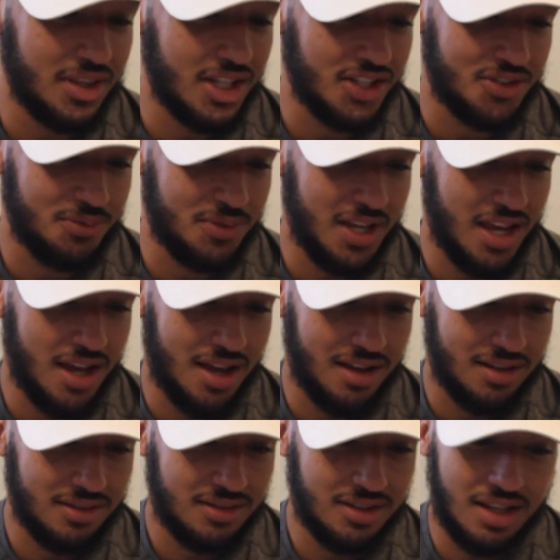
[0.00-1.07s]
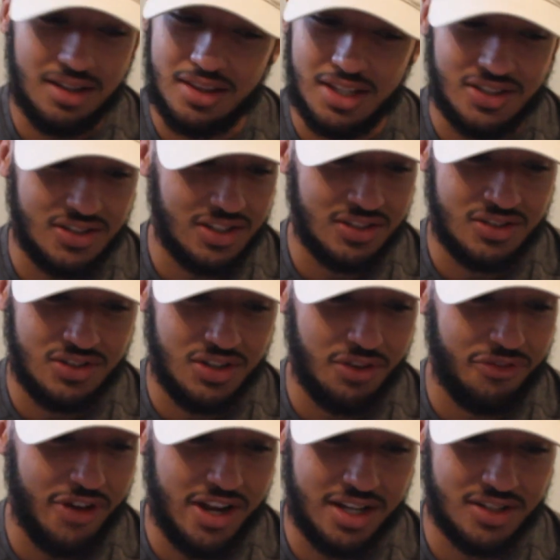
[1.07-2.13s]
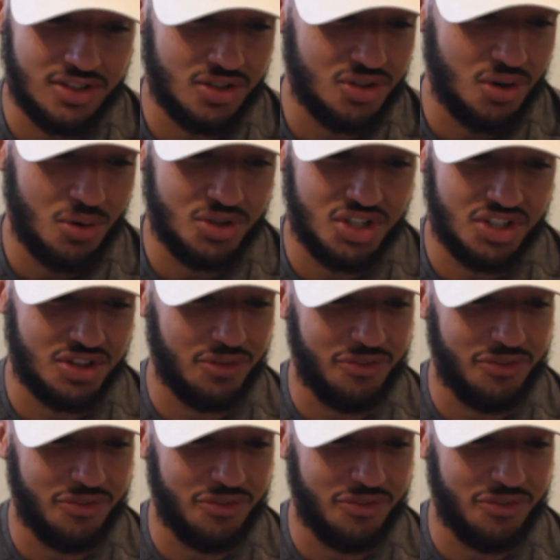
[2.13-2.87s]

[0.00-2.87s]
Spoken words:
and this defending is atrocious.